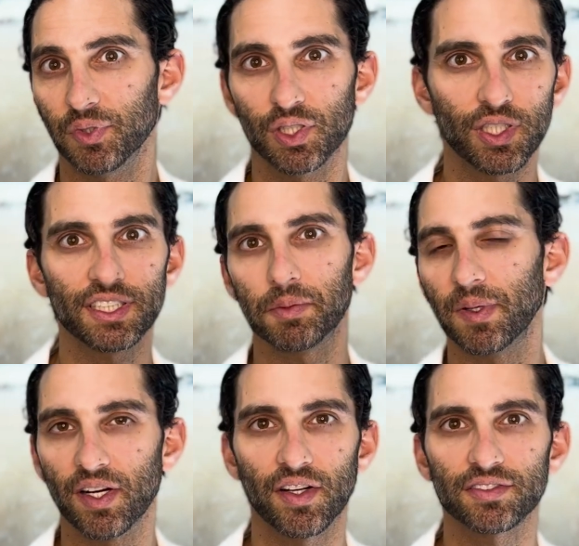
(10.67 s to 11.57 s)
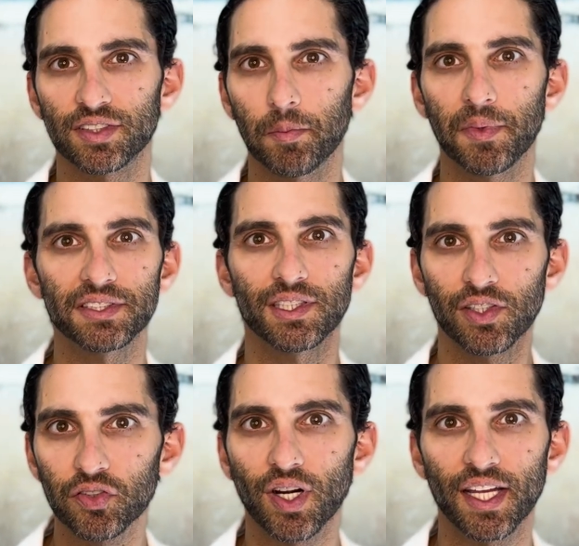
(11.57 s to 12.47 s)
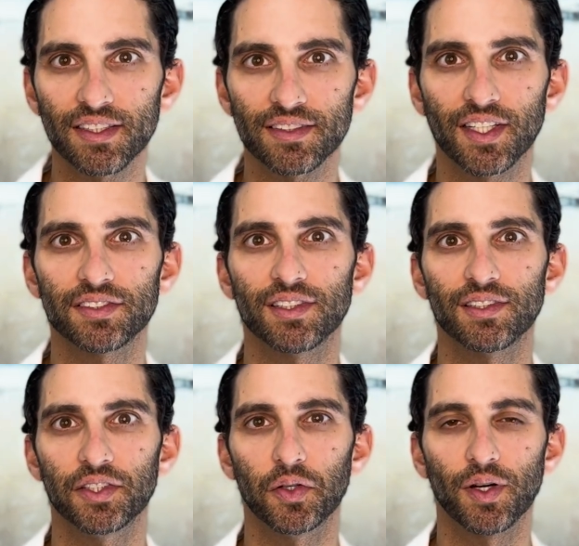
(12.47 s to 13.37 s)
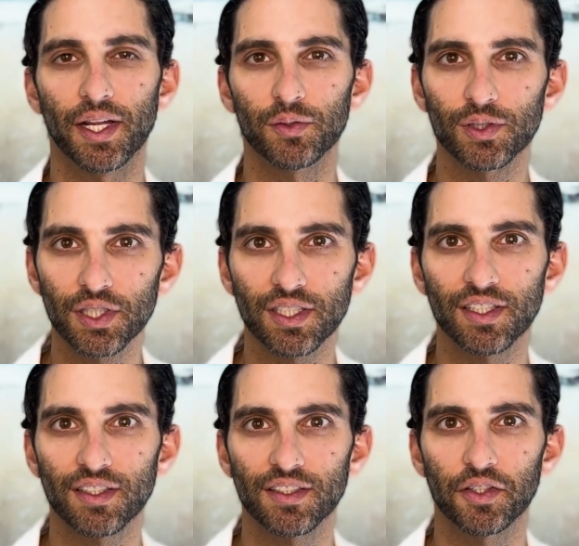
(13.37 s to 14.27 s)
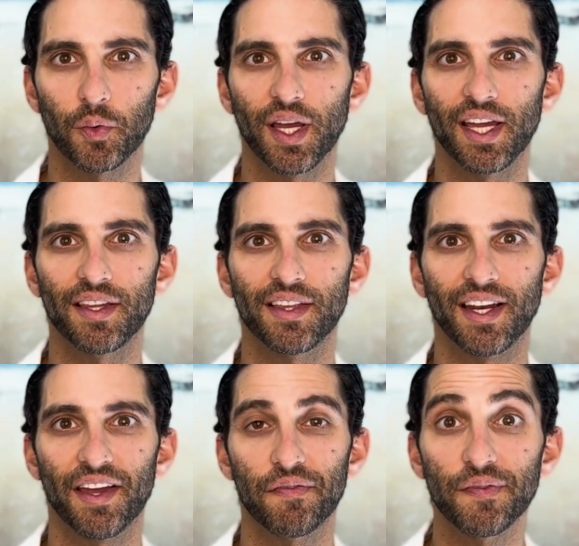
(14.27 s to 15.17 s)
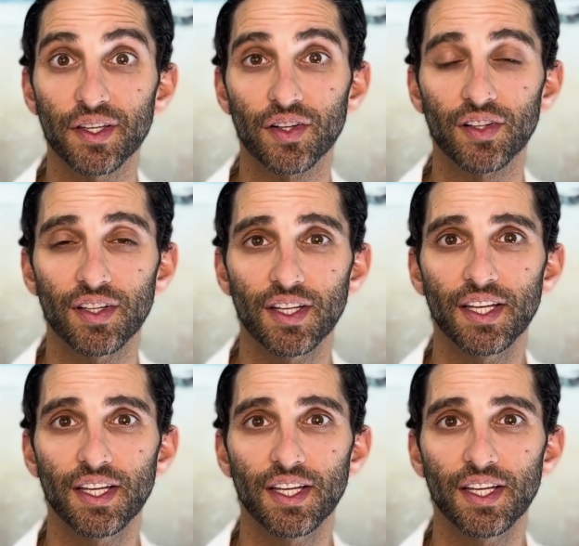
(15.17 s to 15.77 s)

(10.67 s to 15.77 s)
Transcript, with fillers: when you look in the mirror, something doesn't look right. It doesn't you know? I don't look the way that I feel.